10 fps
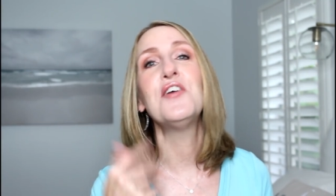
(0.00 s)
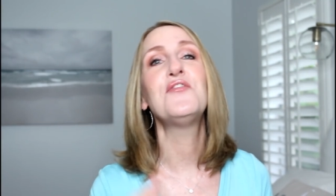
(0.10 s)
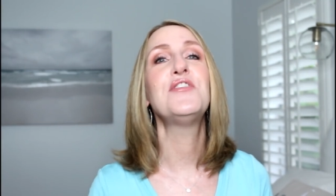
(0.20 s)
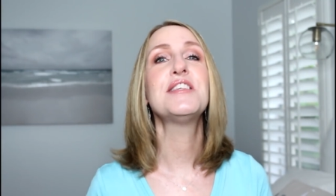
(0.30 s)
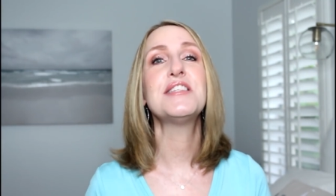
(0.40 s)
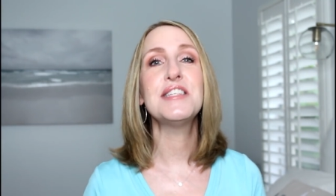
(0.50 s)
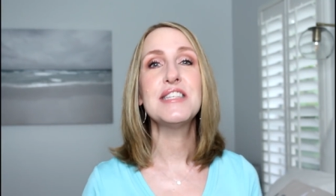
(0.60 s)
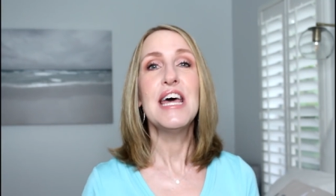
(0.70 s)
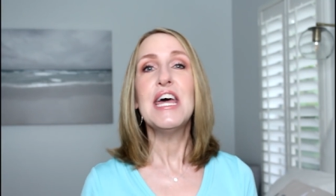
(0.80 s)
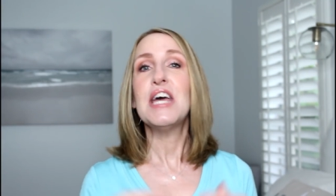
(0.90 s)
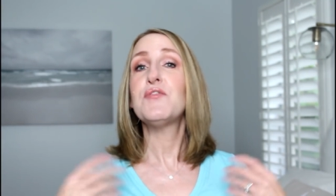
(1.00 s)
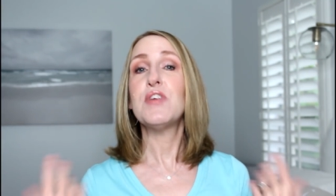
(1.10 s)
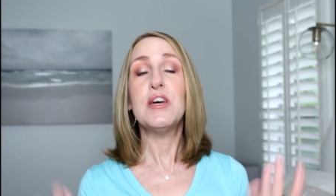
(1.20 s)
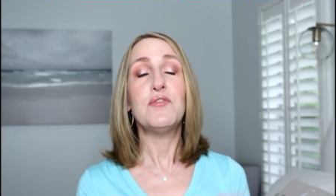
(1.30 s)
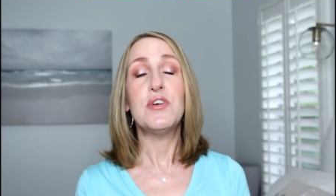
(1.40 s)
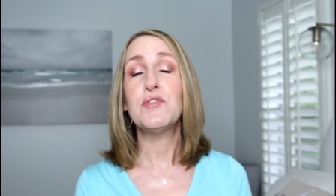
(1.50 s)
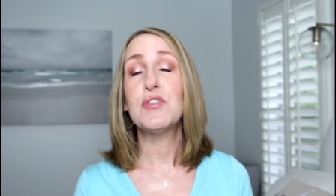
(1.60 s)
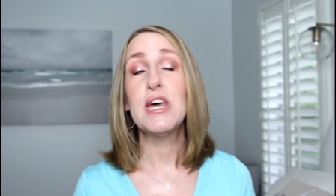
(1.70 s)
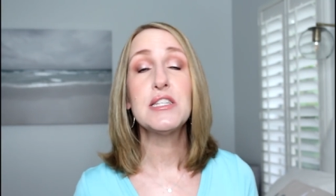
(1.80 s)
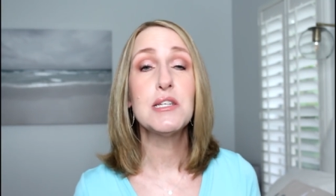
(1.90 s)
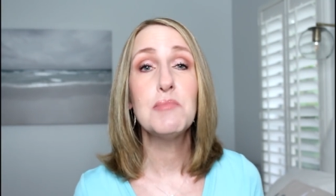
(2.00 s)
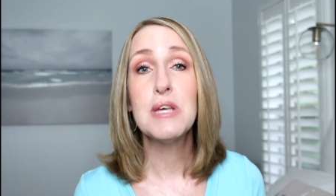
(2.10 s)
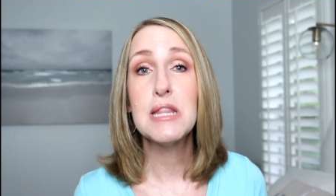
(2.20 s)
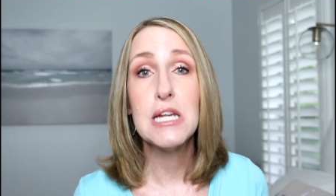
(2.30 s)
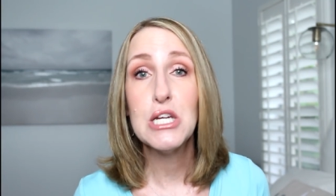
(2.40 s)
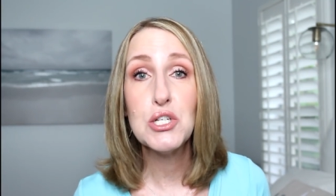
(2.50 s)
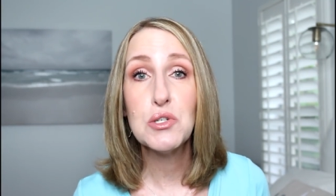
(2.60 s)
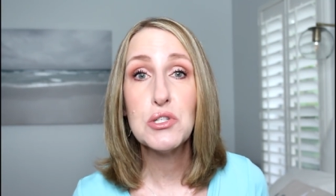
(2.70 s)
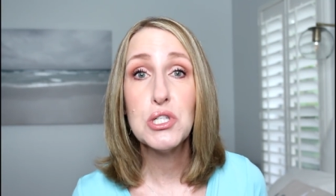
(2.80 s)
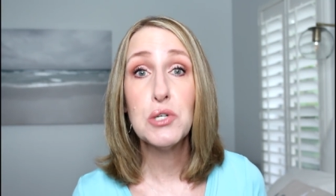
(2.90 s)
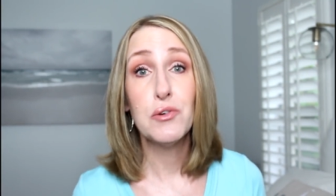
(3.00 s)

if this is, if, if that's something that interests